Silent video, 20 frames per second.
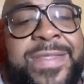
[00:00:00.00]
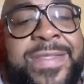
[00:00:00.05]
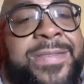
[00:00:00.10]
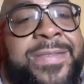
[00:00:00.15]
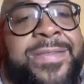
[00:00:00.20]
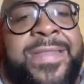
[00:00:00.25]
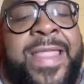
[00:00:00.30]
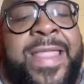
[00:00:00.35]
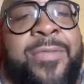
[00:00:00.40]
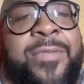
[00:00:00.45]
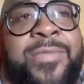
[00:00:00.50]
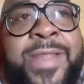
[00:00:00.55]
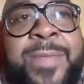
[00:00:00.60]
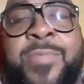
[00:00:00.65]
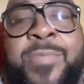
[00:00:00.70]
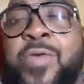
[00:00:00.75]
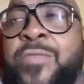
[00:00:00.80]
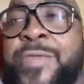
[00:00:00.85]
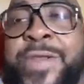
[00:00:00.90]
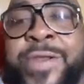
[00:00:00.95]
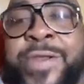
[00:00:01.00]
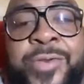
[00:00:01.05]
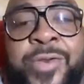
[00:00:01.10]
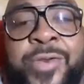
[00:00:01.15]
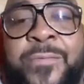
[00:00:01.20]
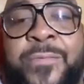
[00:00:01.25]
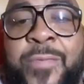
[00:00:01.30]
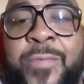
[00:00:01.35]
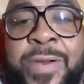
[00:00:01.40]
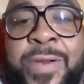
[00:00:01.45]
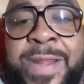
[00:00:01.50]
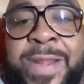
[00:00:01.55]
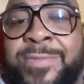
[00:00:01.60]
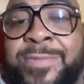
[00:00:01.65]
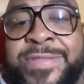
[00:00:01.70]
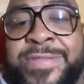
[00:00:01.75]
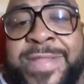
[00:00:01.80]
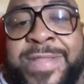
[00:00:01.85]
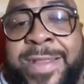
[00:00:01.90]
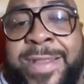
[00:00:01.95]
Like when I moved here in 04, there was
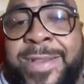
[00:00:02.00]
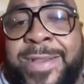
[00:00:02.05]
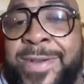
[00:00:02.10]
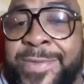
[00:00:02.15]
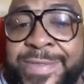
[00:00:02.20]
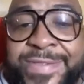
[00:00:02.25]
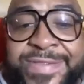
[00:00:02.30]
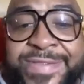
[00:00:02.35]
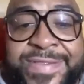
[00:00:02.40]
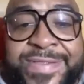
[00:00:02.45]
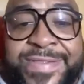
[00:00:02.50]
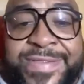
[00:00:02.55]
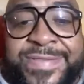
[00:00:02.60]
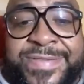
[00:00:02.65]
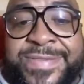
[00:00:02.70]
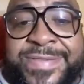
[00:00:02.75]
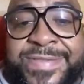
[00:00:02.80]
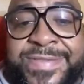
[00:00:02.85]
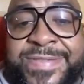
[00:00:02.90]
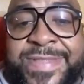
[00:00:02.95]
like 167